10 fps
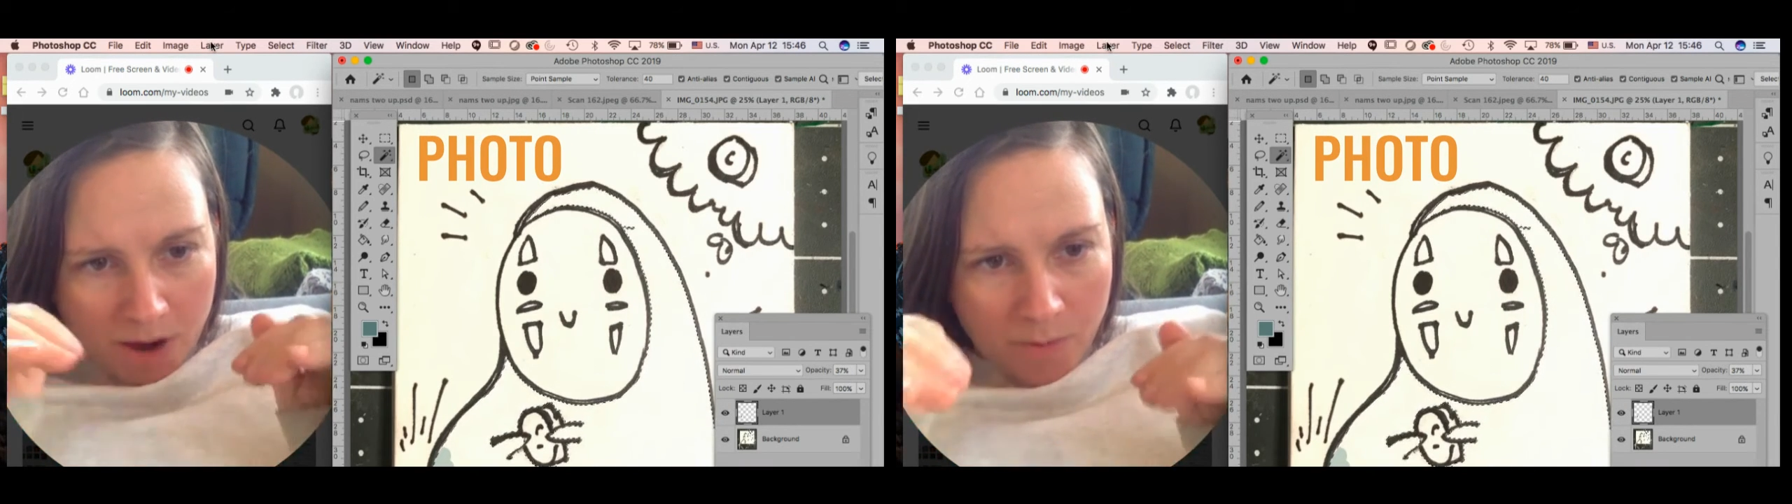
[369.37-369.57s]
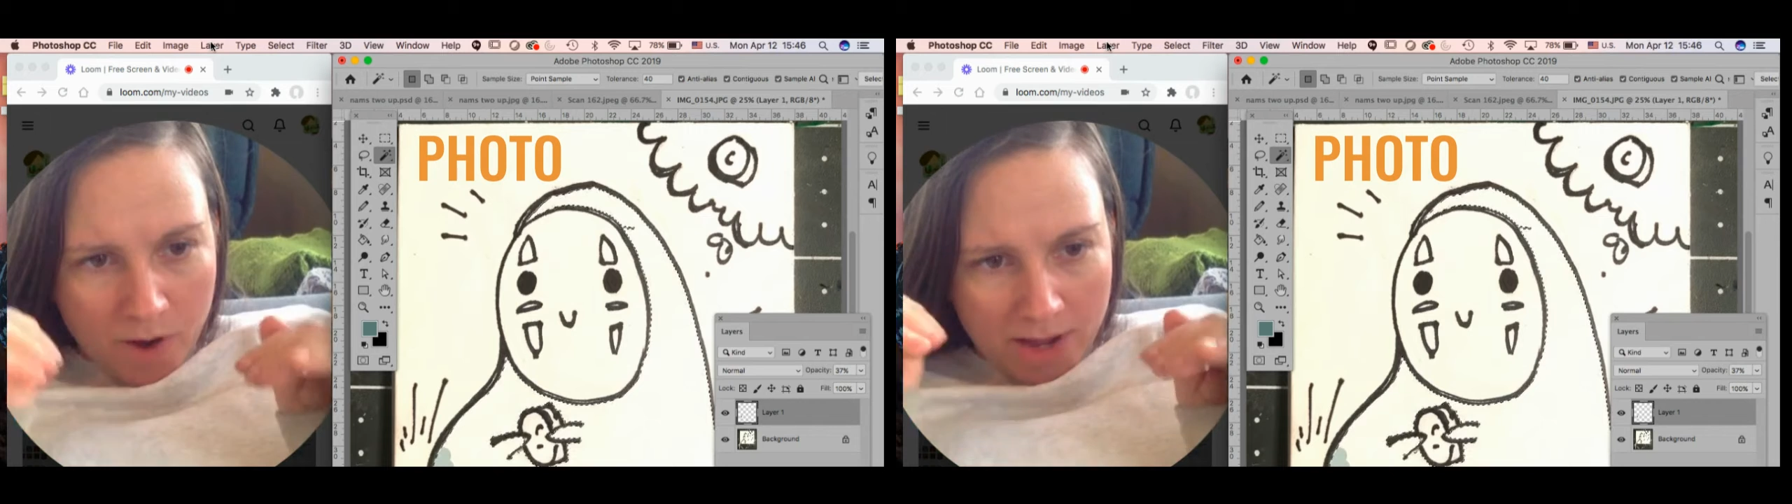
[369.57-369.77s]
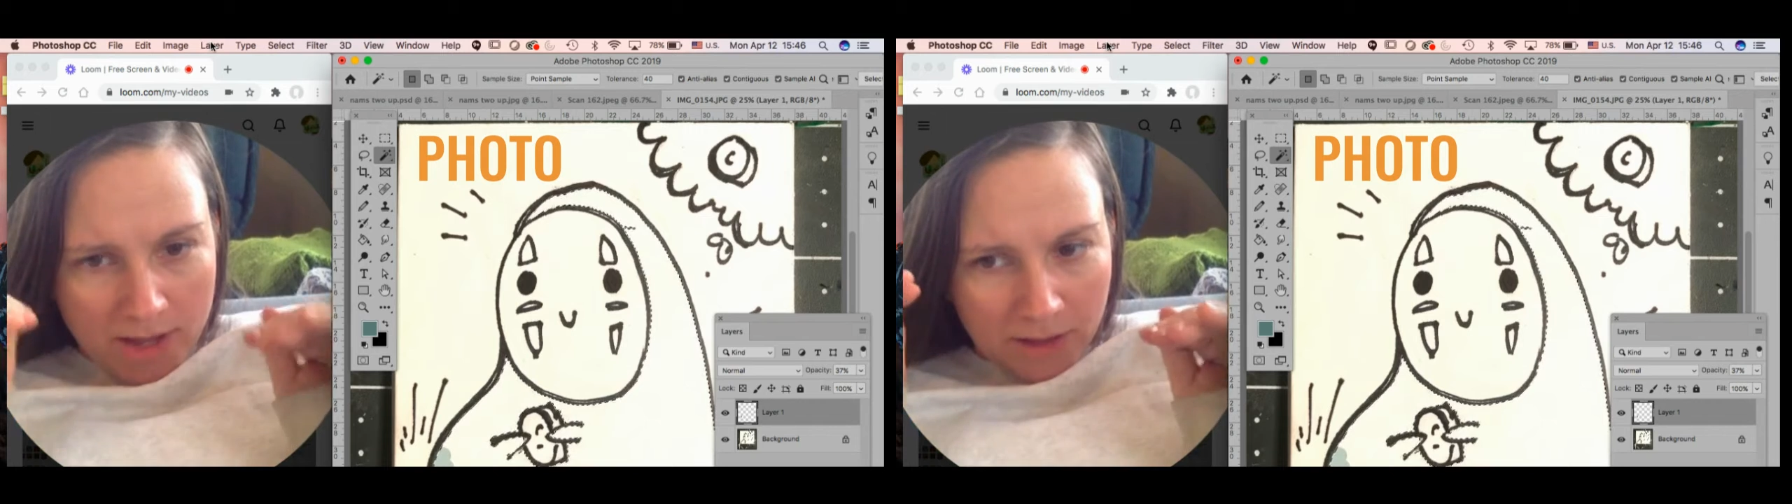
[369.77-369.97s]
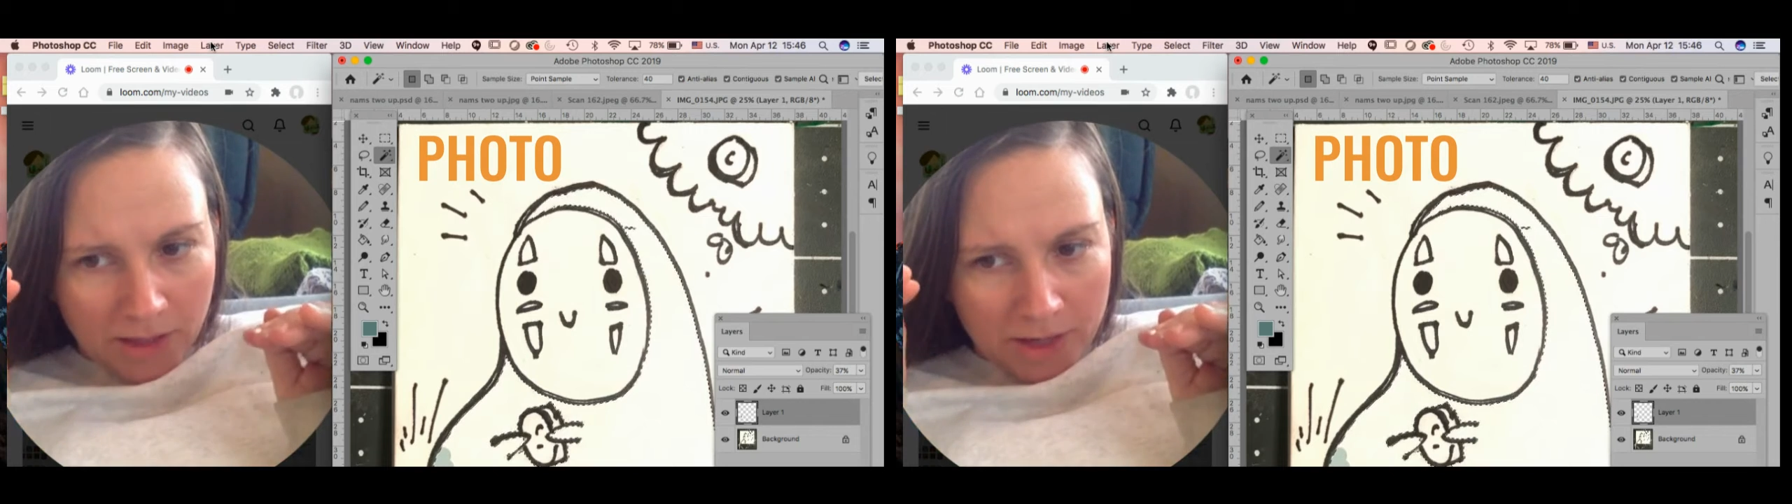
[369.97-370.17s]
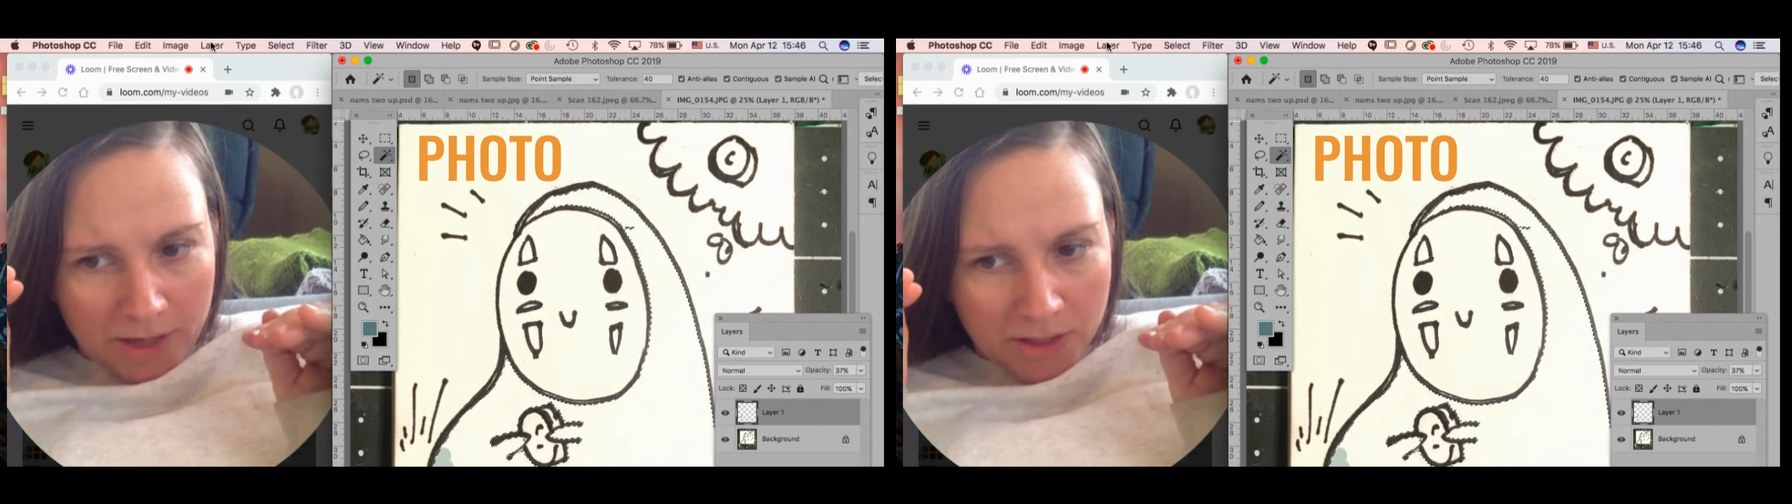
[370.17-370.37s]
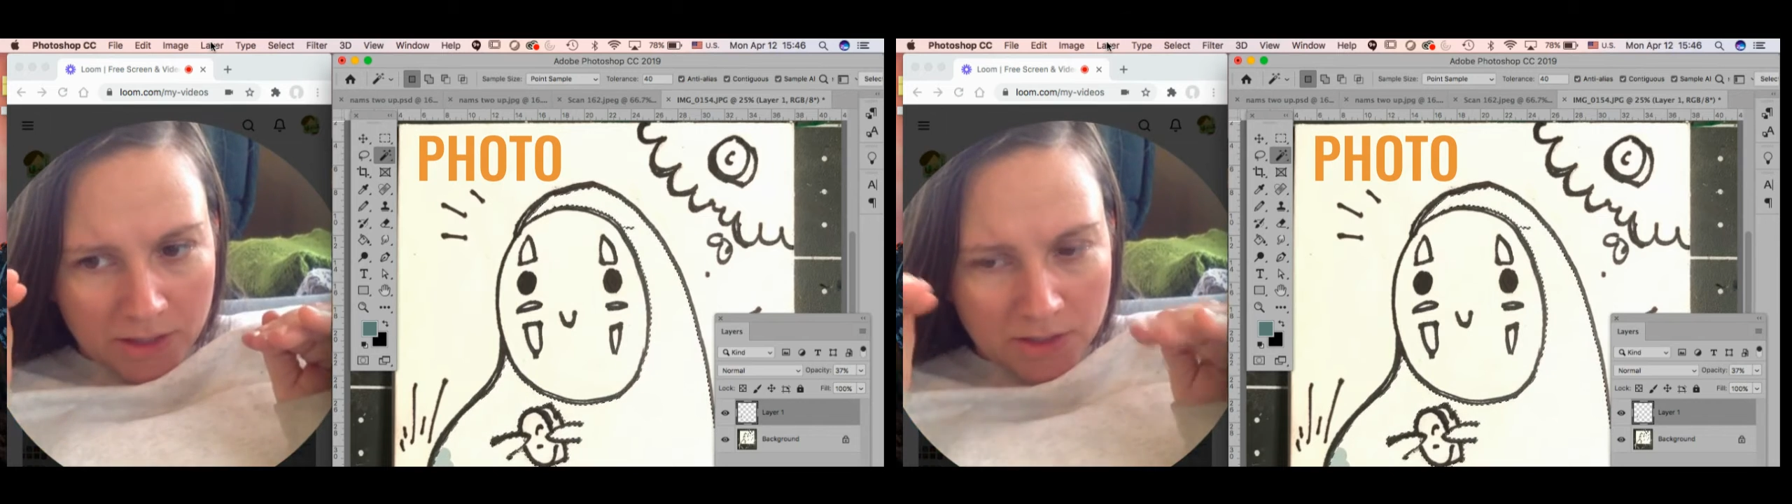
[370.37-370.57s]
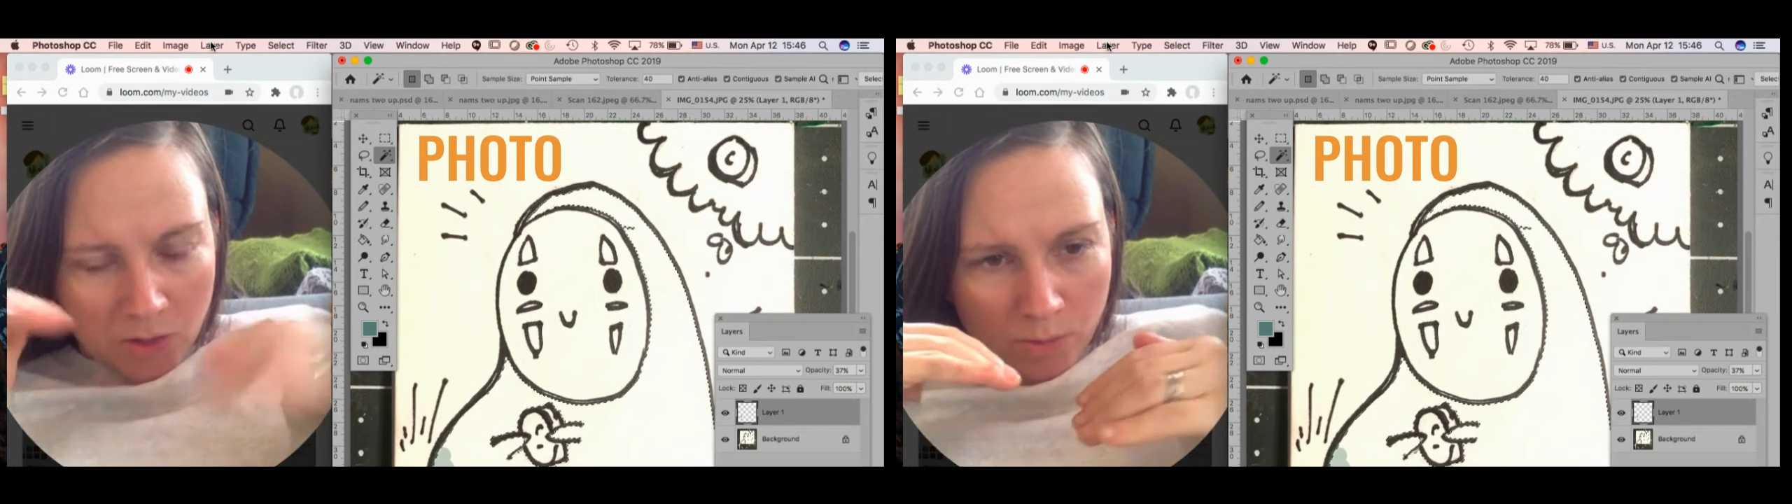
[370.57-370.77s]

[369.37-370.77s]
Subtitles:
my way in layers,